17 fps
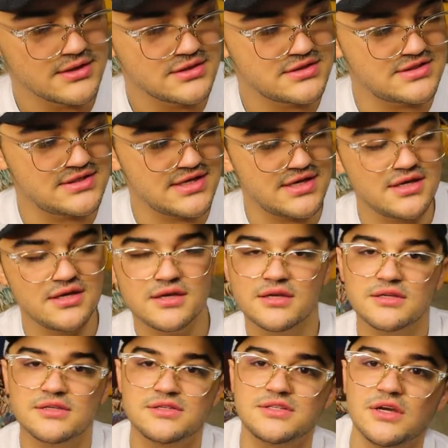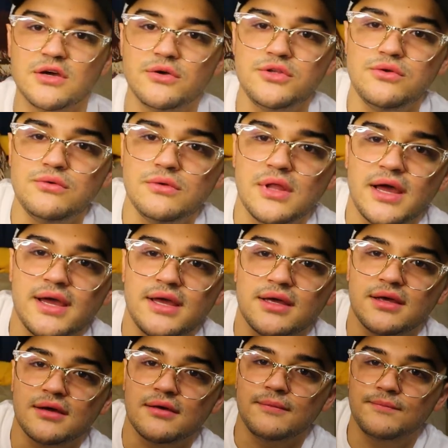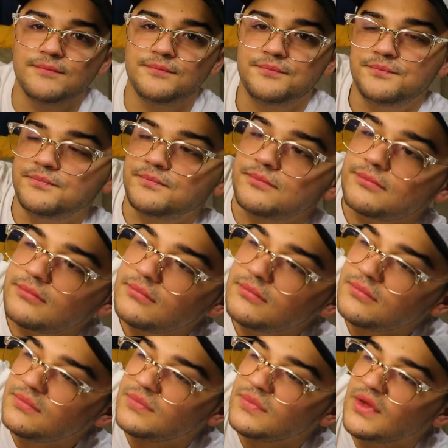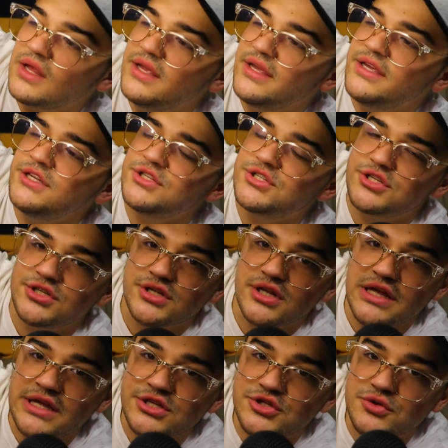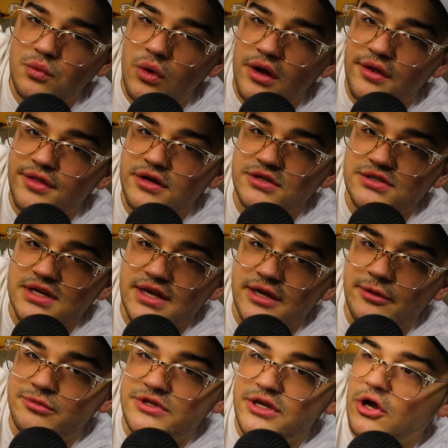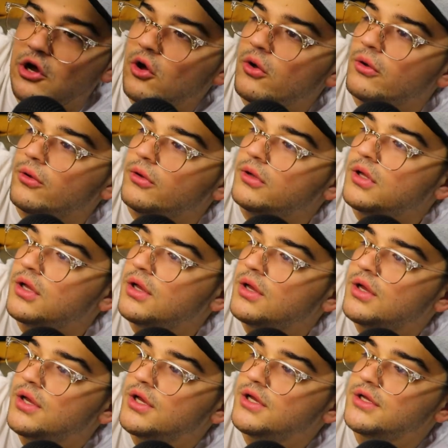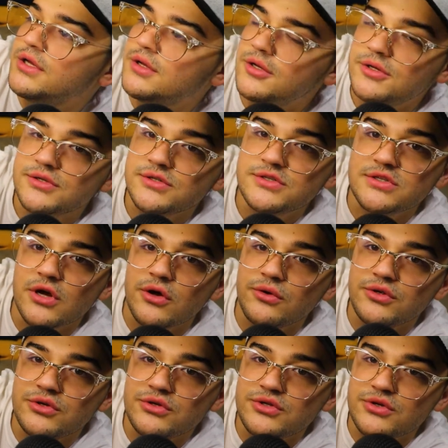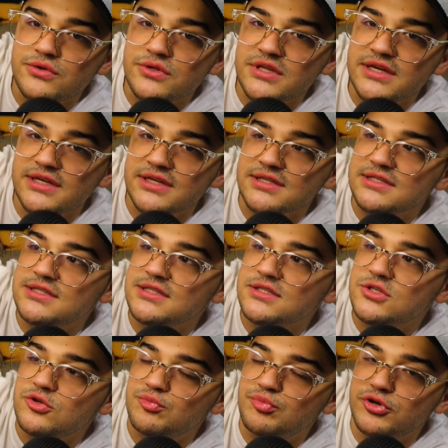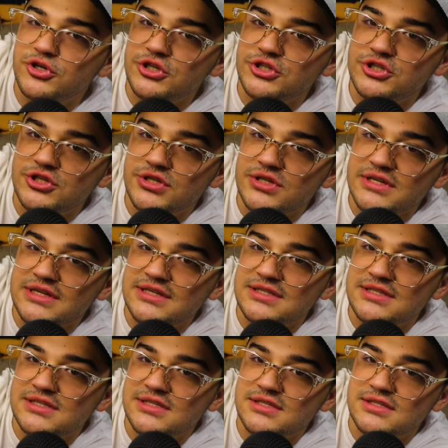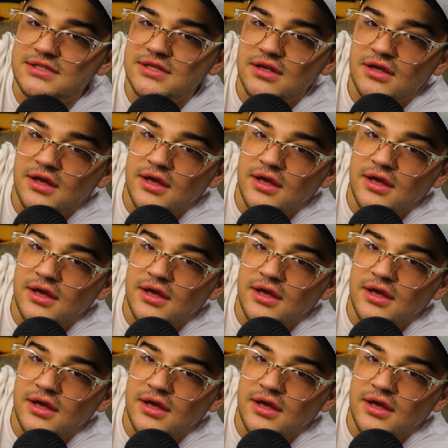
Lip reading: See, so you like, each one, there's an empty hole. So you do this, you push this,